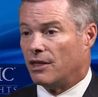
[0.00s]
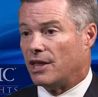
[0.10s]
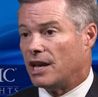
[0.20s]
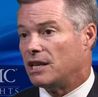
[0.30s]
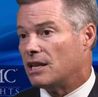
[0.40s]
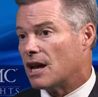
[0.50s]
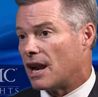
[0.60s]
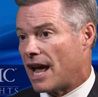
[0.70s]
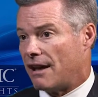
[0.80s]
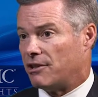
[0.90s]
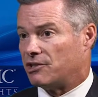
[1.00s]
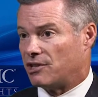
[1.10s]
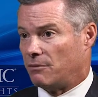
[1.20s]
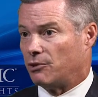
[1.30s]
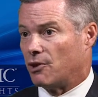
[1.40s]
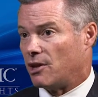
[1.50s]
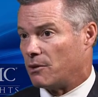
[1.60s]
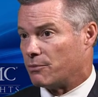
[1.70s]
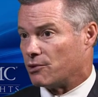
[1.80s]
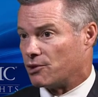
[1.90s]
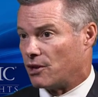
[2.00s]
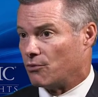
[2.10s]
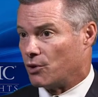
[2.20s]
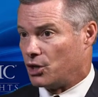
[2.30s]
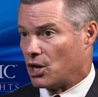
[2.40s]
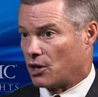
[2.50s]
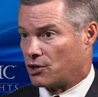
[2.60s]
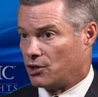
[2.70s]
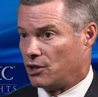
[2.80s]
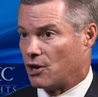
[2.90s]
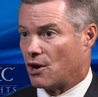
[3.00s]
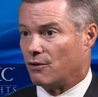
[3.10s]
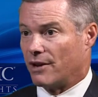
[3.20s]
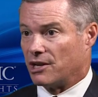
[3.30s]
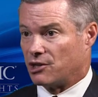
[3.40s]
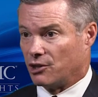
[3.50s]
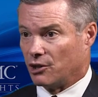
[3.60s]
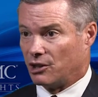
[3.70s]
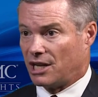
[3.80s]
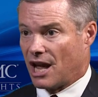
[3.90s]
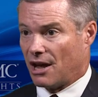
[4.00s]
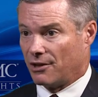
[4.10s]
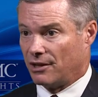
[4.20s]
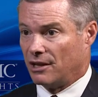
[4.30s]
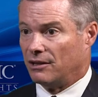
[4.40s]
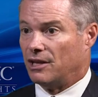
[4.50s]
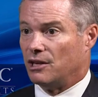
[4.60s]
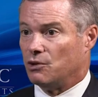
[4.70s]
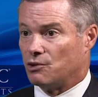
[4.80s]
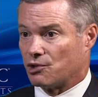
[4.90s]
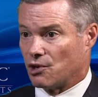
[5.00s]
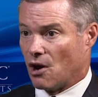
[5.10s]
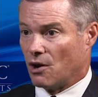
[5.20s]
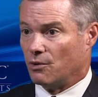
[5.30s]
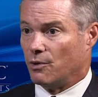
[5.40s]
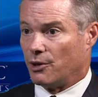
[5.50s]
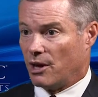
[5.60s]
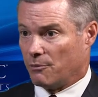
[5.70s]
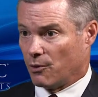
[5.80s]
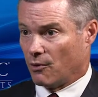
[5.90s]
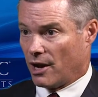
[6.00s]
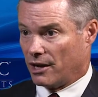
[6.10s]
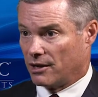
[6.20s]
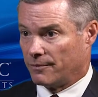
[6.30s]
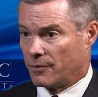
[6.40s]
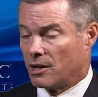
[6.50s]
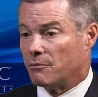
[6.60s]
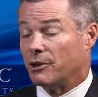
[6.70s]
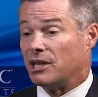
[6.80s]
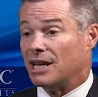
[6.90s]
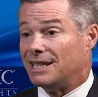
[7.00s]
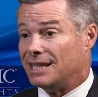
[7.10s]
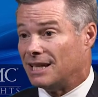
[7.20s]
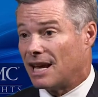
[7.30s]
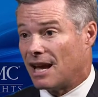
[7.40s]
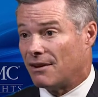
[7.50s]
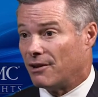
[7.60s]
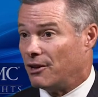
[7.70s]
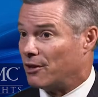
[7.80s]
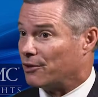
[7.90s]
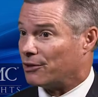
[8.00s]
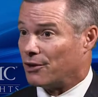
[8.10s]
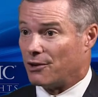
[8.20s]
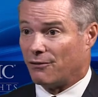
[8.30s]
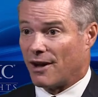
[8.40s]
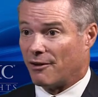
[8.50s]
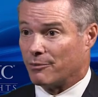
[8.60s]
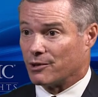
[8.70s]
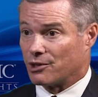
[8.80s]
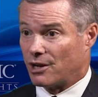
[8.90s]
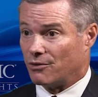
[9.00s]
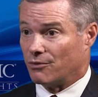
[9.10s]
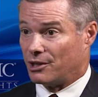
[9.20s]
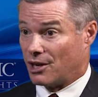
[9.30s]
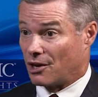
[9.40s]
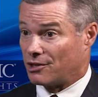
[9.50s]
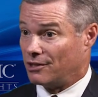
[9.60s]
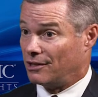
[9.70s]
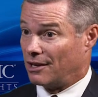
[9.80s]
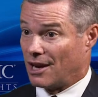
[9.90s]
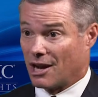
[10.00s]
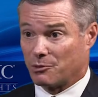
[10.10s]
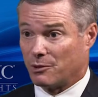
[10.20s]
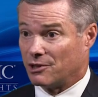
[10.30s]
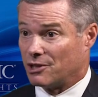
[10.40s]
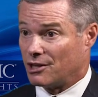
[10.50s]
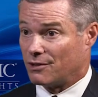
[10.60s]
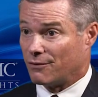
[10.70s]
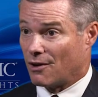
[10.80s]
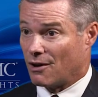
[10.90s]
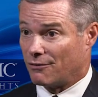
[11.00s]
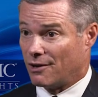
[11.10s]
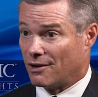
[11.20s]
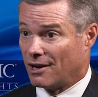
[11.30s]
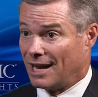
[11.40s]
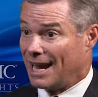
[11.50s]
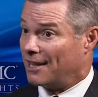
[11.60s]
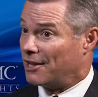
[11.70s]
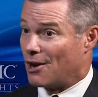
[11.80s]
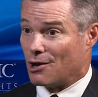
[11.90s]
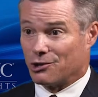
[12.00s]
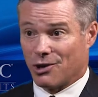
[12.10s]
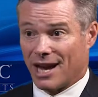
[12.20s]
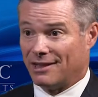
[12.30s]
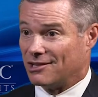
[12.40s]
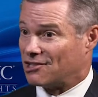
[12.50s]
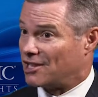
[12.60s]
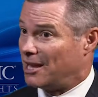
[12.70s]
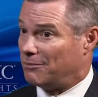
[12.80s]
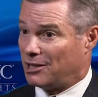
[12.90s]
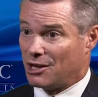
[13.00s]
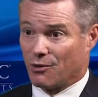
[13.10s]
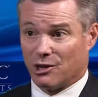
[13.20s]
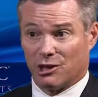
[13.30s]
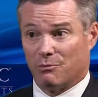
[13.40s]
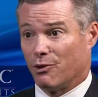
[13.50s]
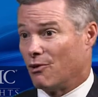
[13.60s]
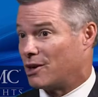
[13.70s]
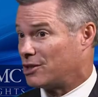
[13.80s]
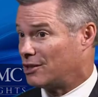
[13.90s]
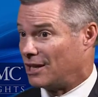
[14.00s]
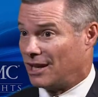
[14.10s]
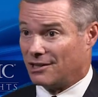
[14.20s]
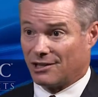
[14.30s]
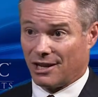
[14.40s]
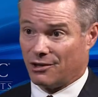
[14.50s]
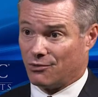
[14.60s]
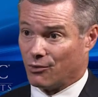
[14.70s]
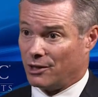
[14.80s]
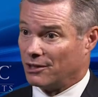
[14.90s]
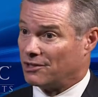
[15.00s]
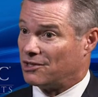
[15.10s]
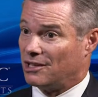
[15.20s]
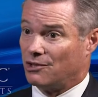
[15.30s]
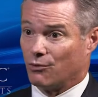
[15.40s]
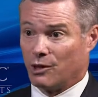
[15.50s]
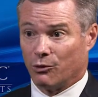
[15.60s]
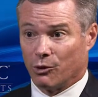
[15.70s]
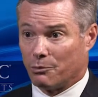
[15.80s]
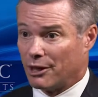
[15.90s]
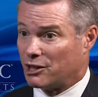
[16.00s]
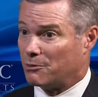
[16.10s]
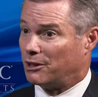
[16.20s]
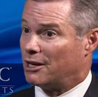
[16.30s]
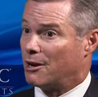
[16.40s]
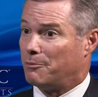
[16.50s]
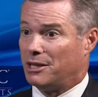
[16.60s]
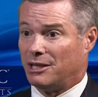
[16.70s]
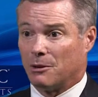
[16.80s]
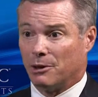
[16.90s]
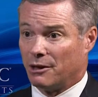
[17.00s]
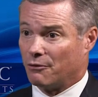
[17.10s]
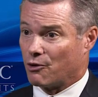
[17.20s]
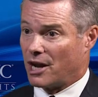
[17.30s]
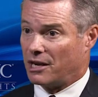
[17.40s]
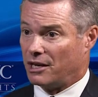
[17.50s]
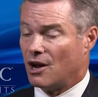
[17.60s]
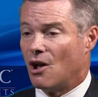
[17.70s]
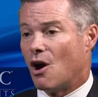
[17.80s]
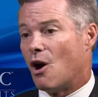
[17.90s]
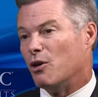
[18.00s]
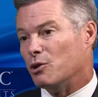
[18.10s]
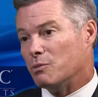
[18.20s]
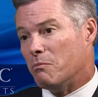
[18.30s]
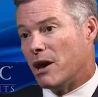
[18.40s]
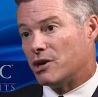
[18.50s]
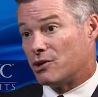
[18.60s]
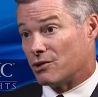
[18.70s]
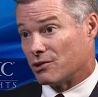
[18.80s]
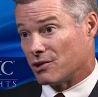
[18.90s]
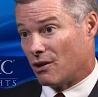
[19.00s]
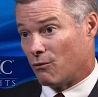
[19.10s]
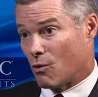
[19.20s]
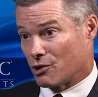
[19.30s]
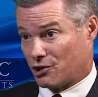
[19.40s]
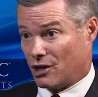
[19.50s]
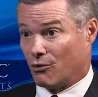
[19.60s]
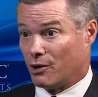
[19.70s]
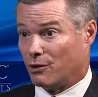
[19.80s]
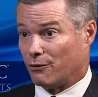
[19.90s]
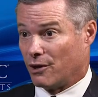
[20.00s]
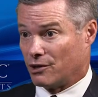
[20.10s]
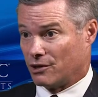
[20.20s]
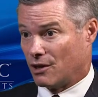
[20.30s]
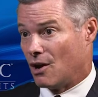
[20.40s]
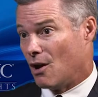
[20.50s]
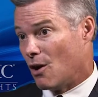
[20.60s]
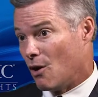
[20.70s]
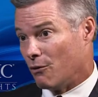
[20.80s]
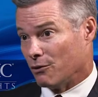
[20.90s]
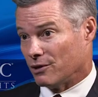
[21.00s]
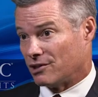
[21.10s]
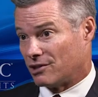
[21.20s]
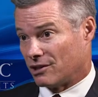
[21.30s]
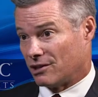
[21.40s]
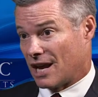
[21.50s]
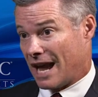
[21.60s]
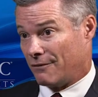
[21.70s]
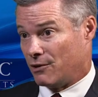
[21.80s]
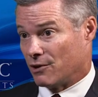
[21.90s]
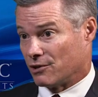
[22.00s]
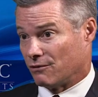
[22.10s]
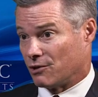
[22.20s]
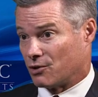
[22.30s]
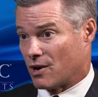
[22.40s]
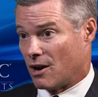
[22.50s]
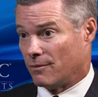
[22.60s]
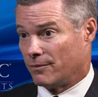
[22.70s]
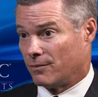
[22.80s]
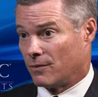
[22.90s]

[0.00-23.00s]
They did not have that same 38% reduction in cardiovascular death that you saw with EMPA-REG but they did have another 35% reduction in hospitalization for heart failure, and they also had the same decrease in progression to end stage renal disease, renal replacement therapy, doubling of creatinine, all those measures of worsening renal function over the six and a half years of the trial.